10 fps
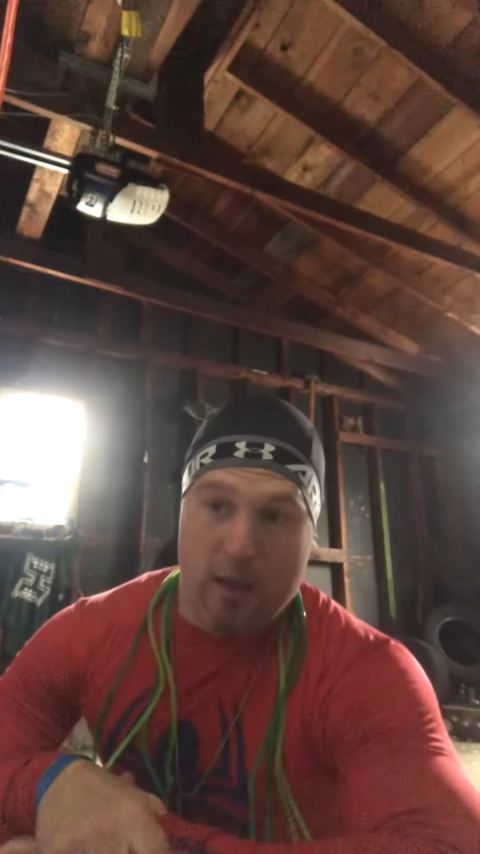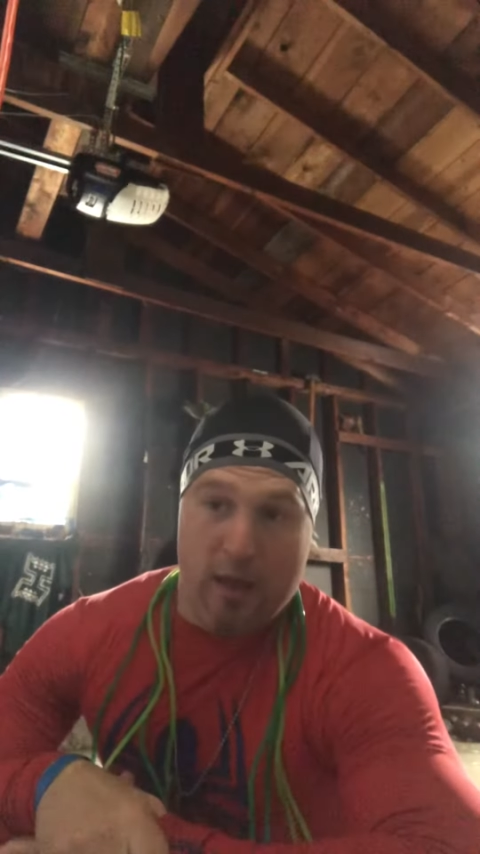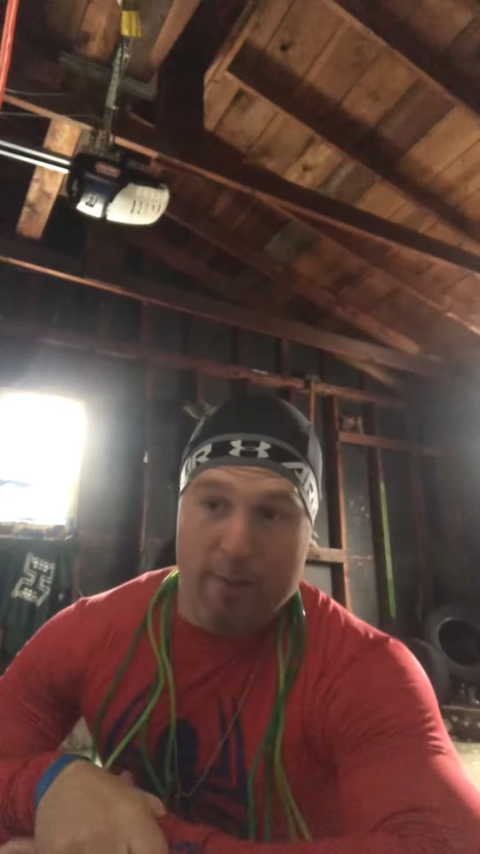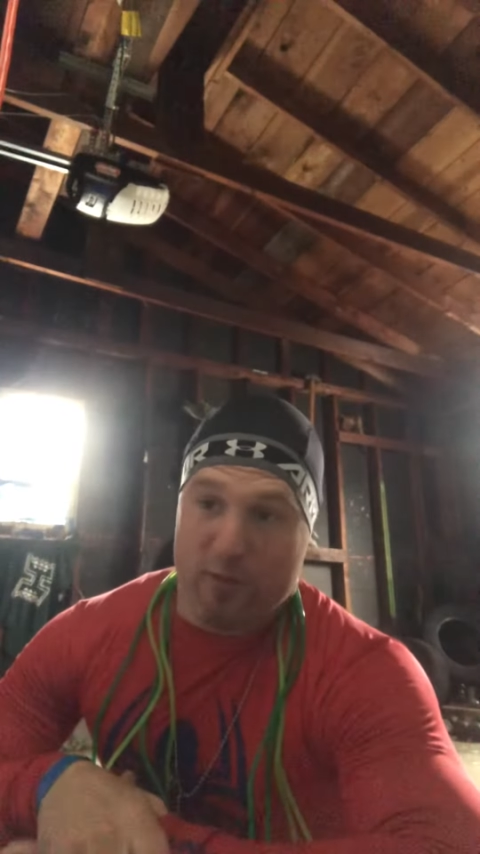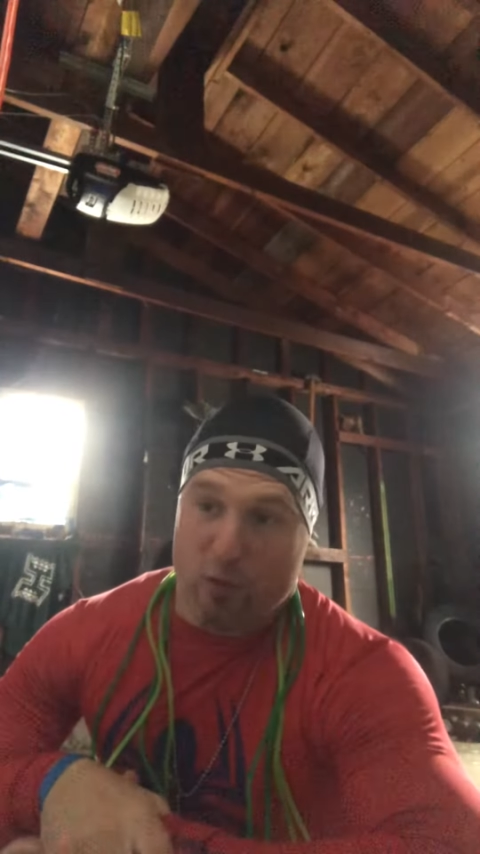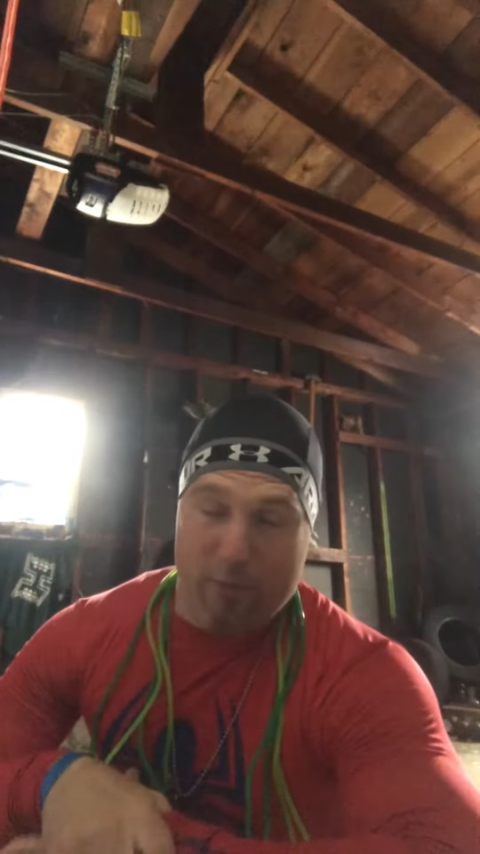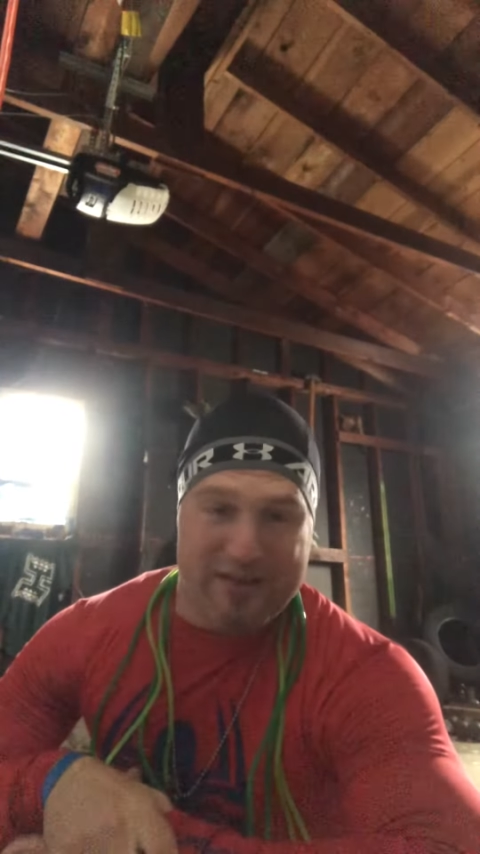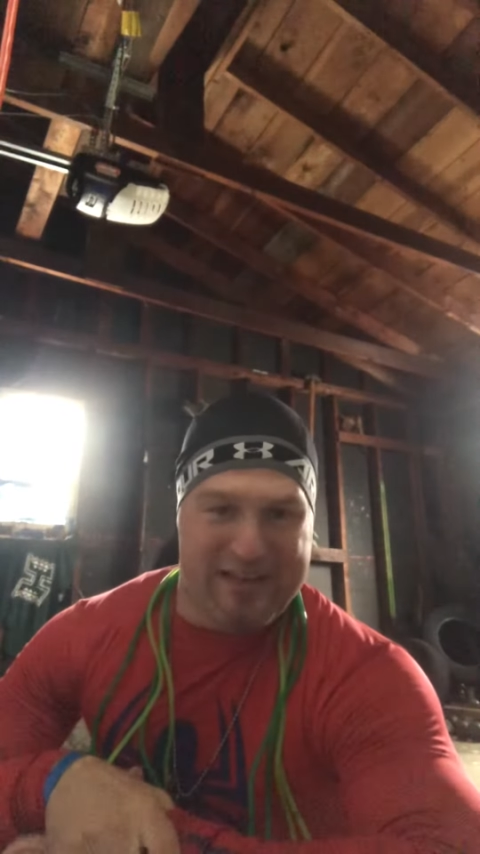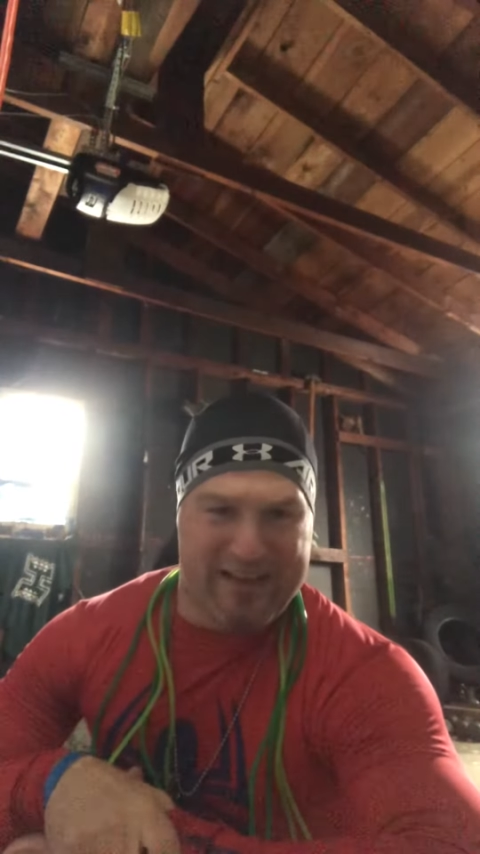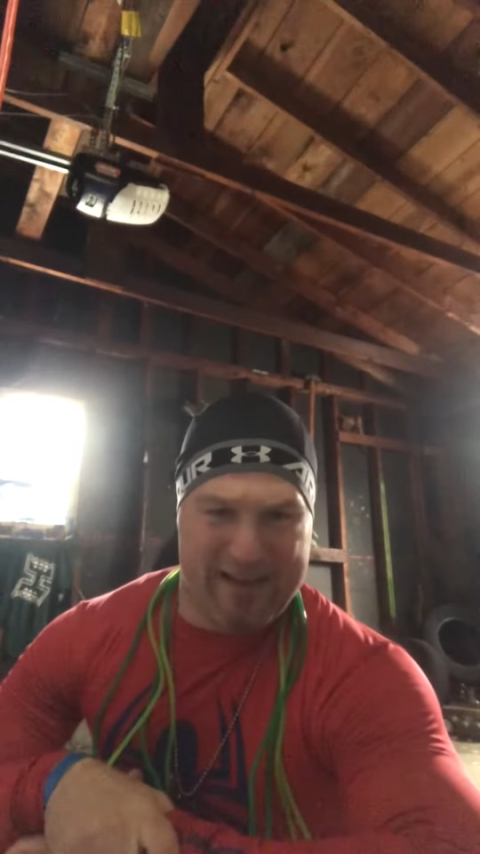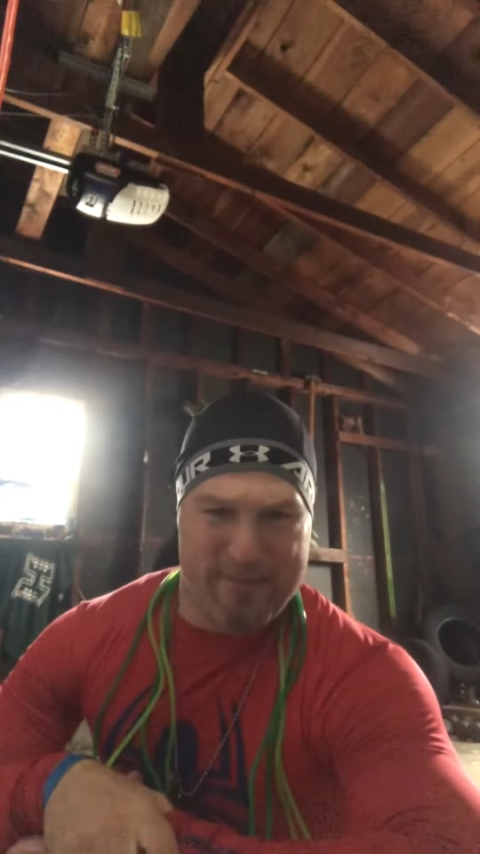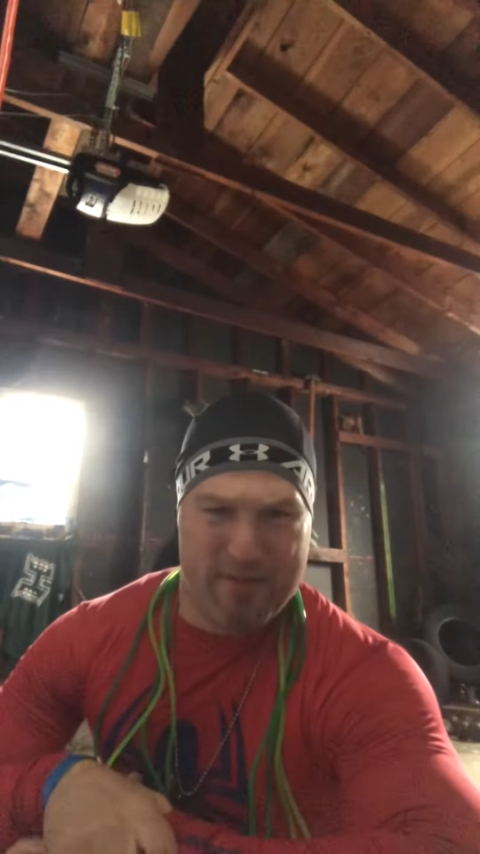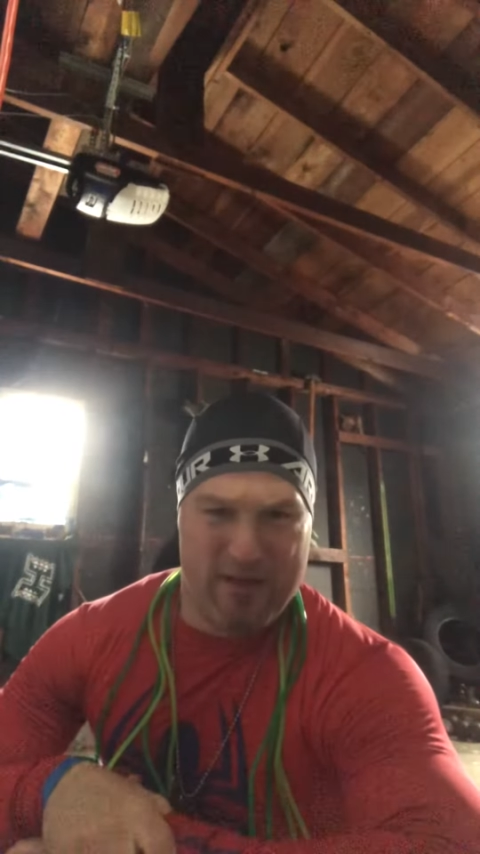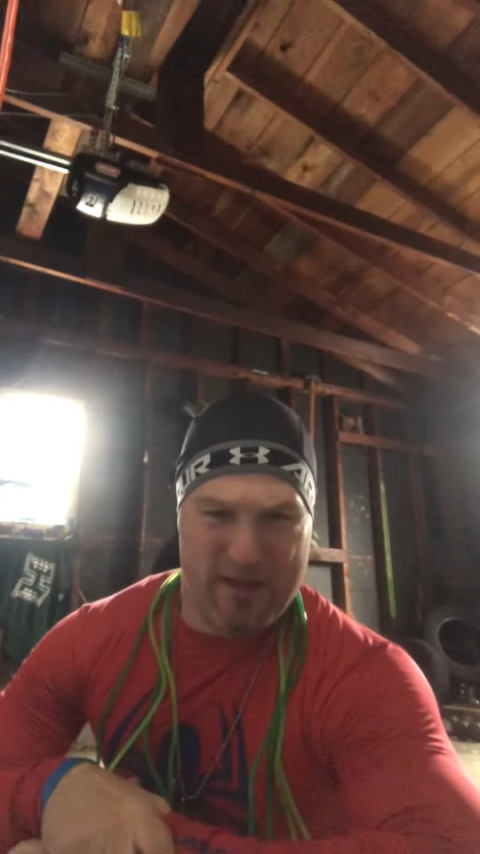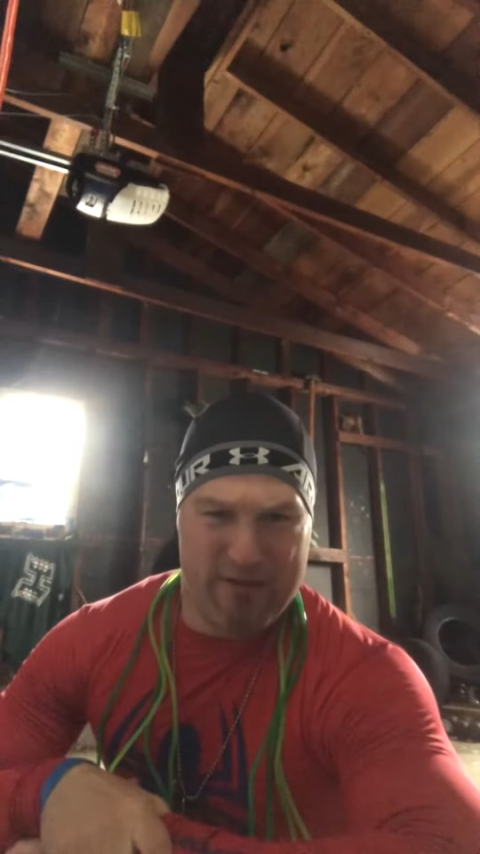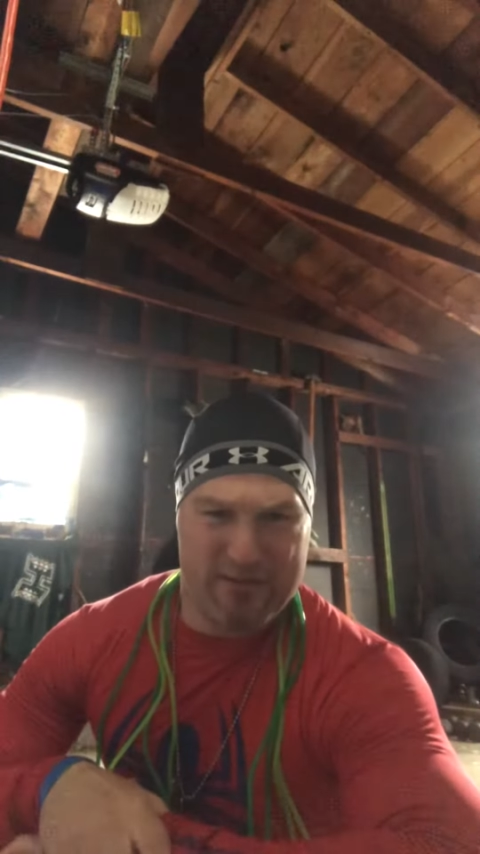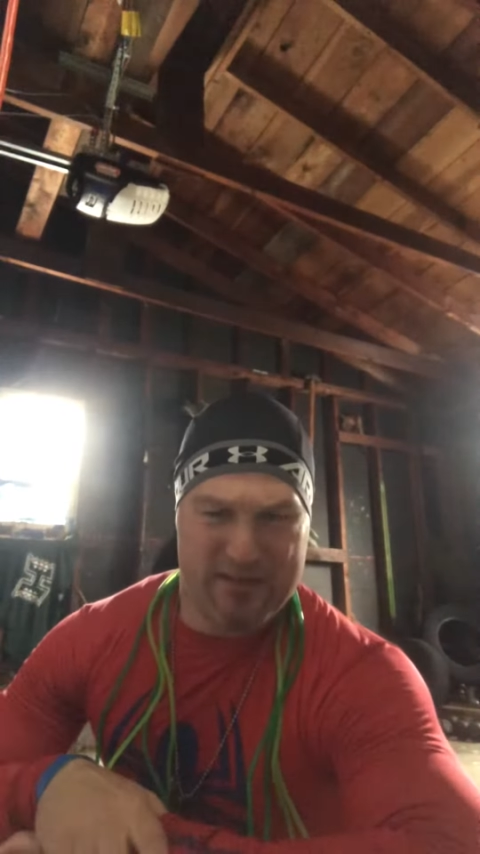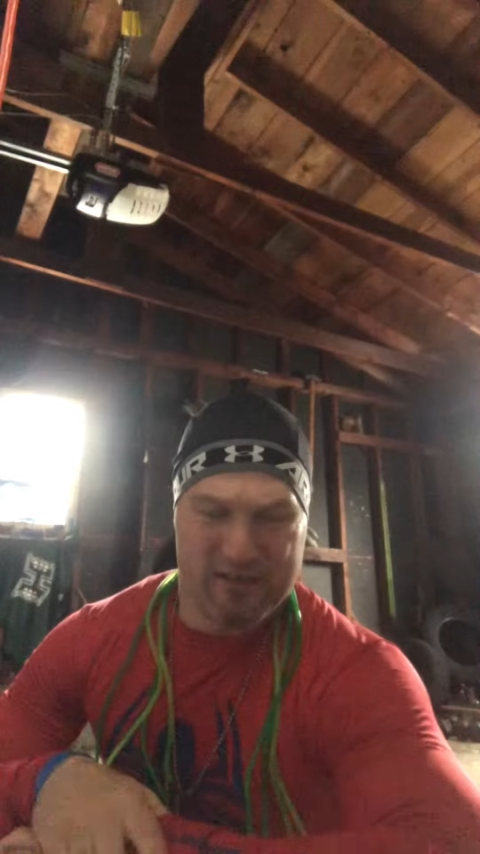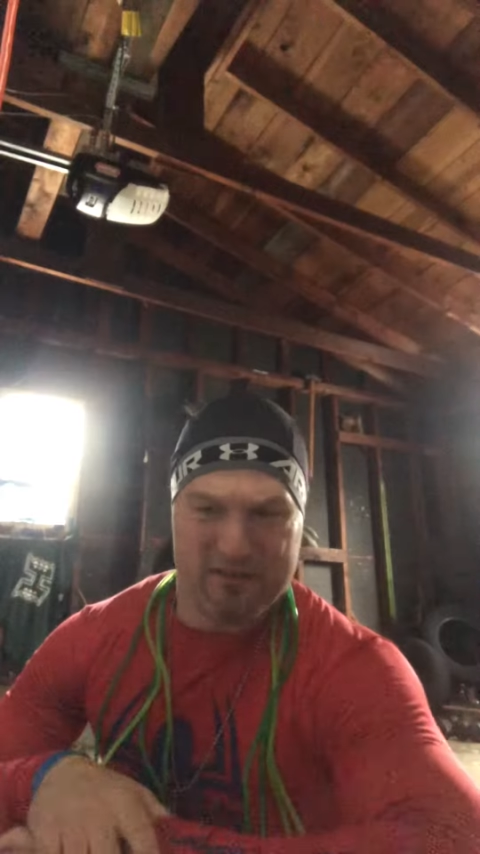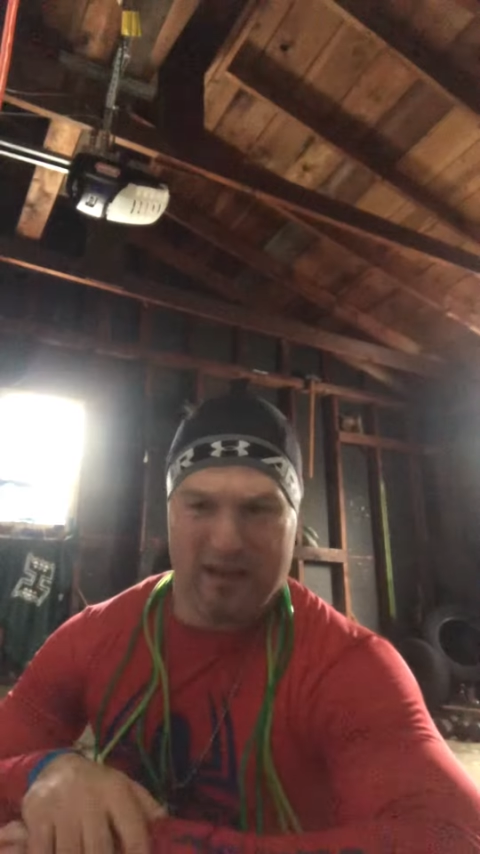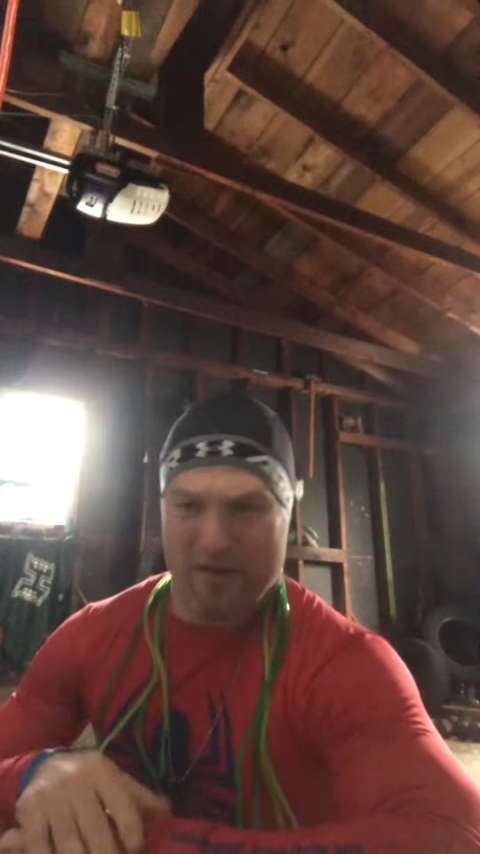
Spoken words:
I'm gonna do the best I can, every single day, all